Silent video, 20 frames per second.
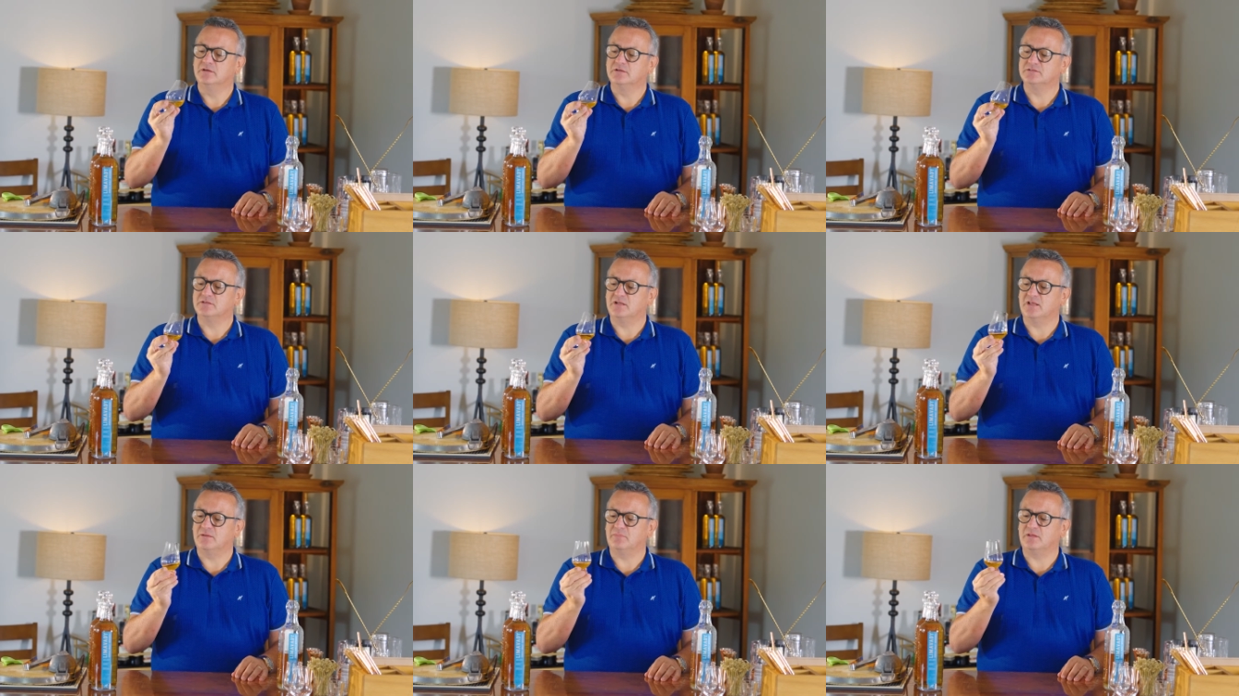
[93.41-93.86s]

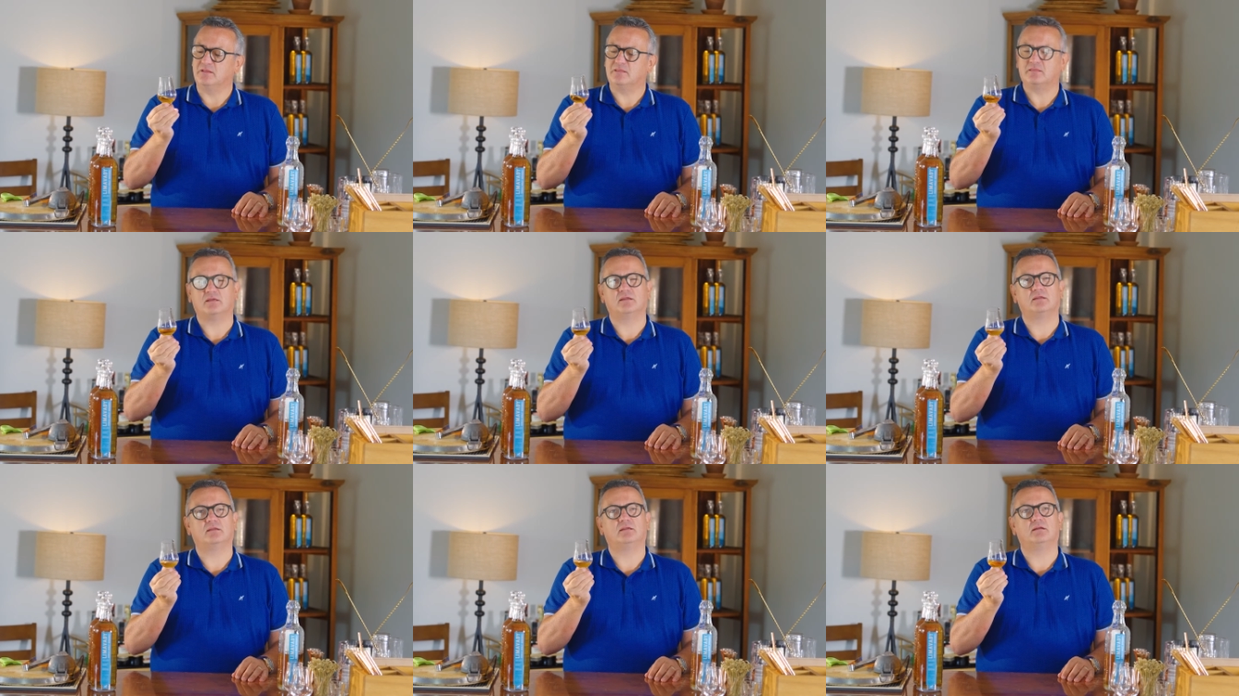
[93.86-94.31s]
So let me
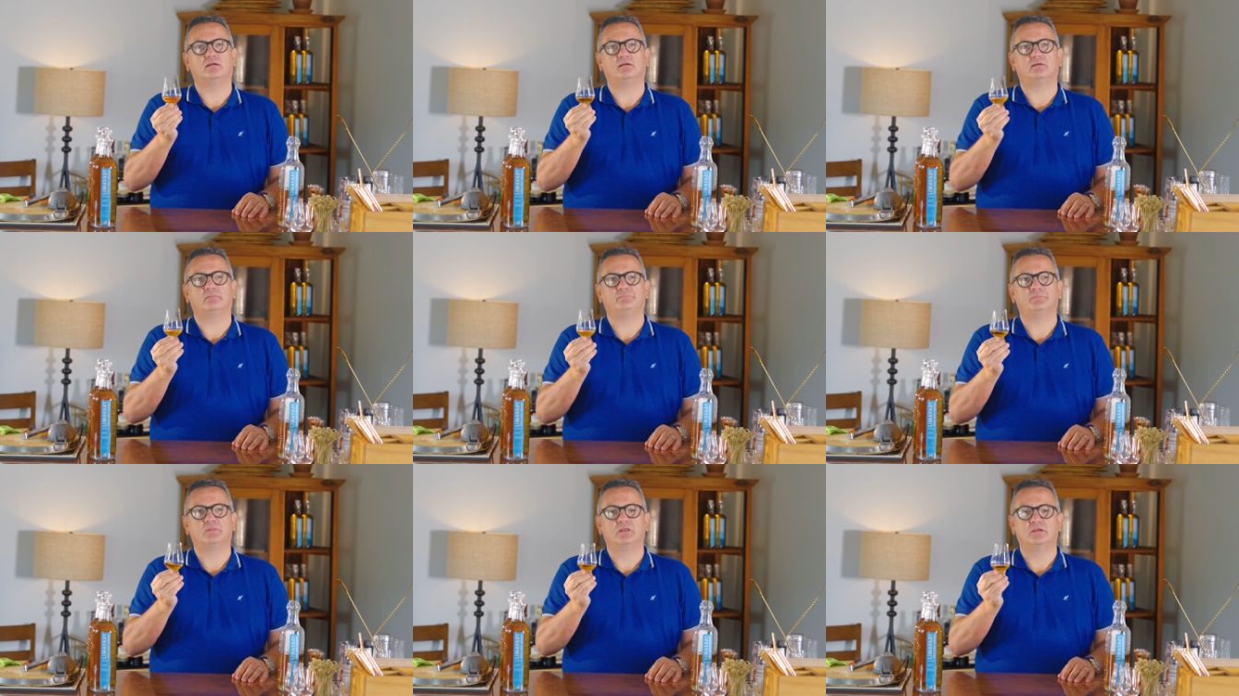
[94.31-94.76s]
think here.
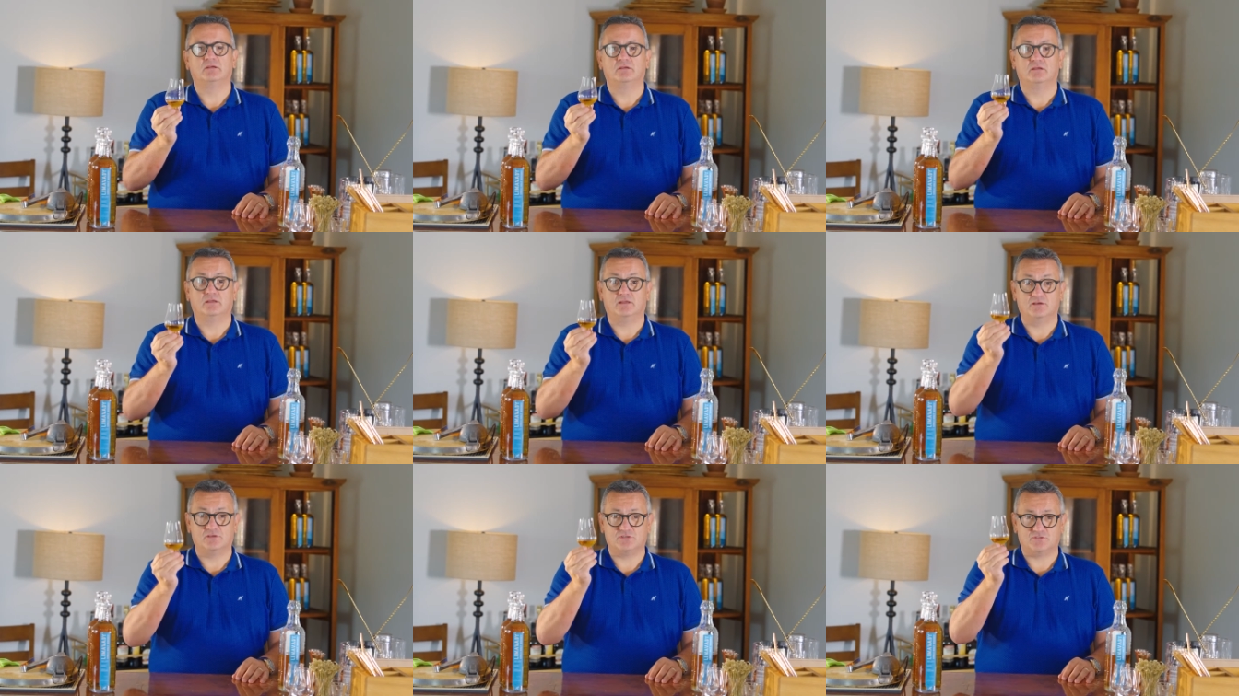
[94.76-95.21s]

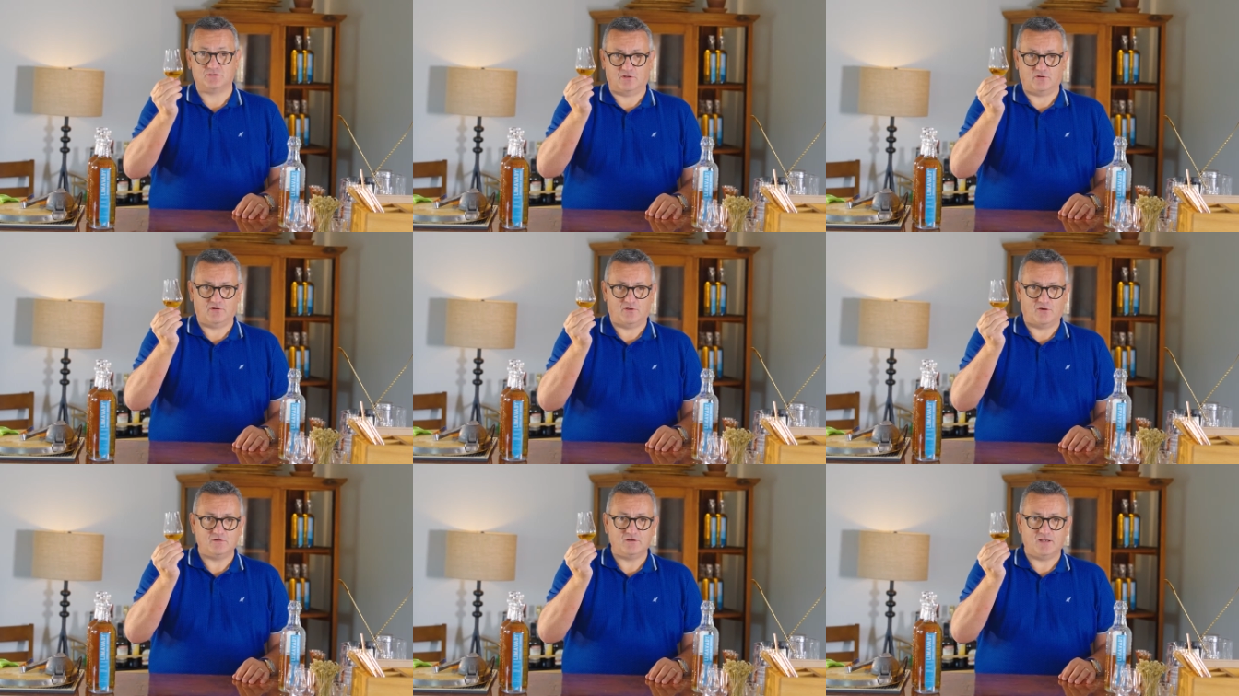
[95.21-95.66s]
Here's to a
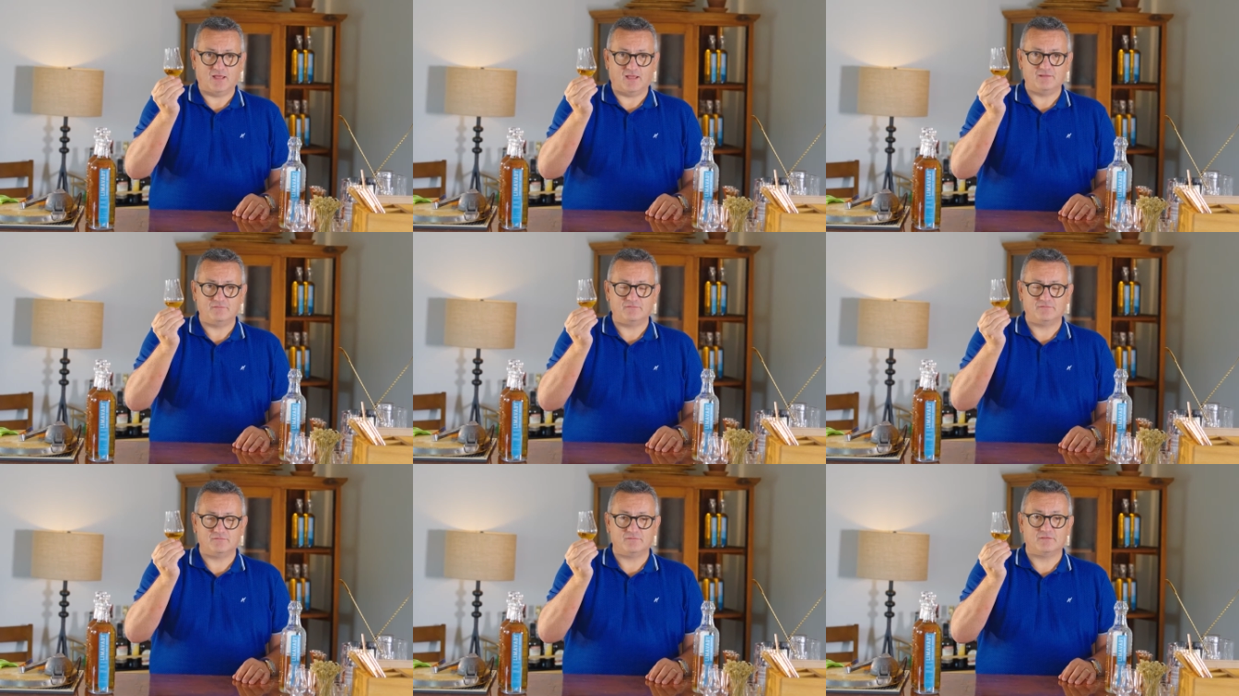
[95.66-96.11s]
long
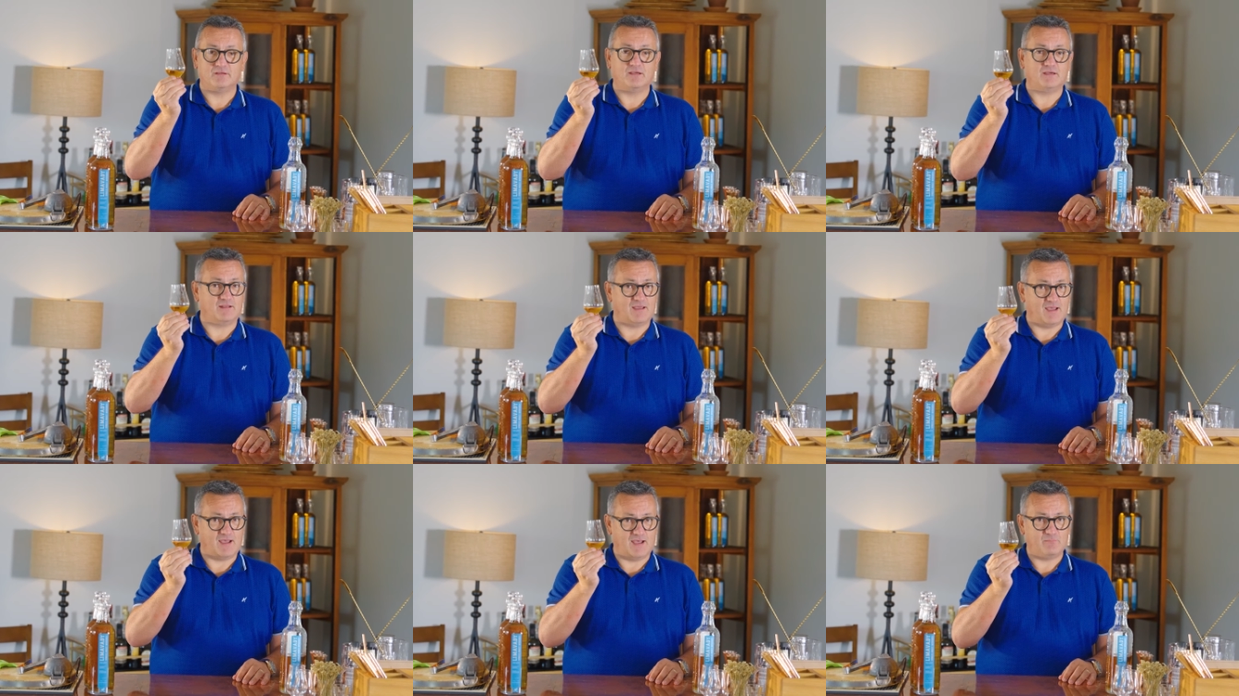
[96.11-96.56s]
life
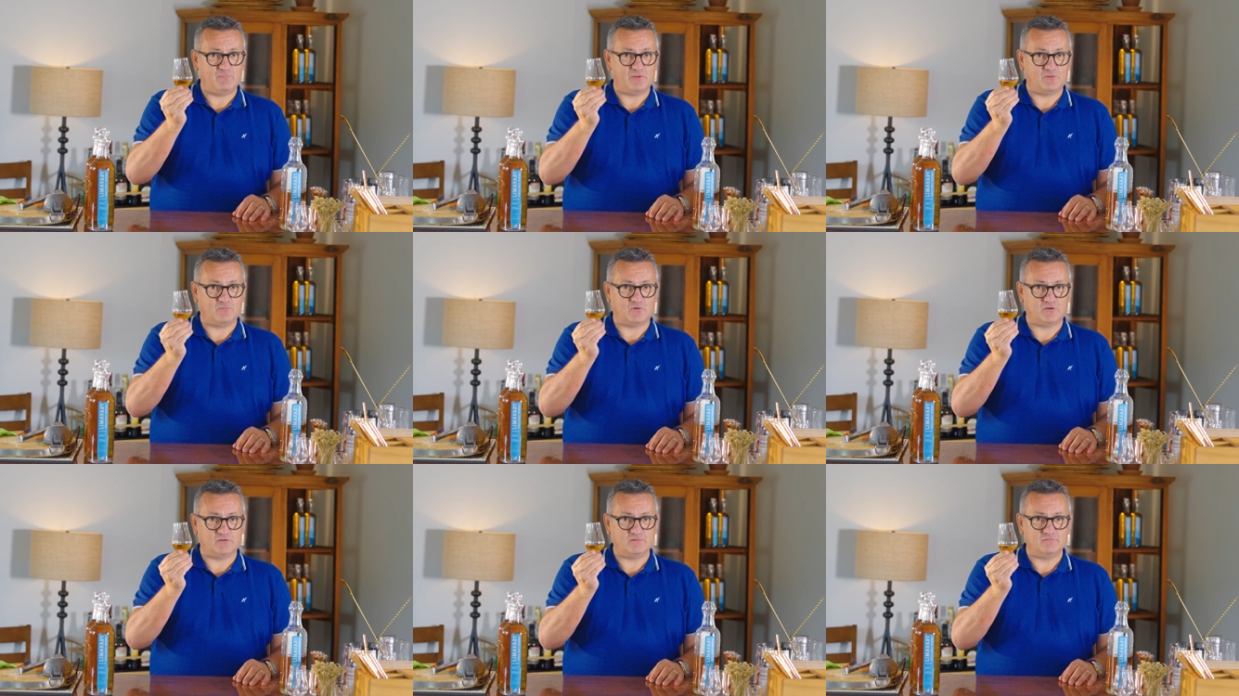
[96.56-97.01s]
and a happy
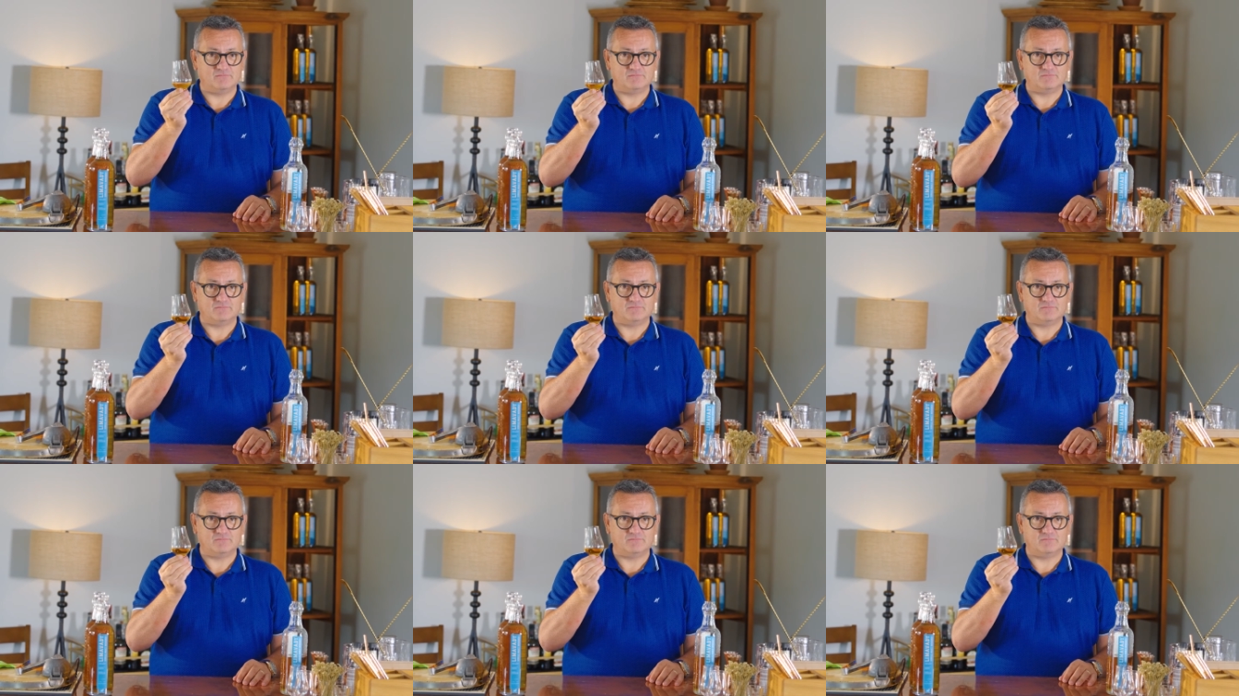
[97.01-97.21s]
one,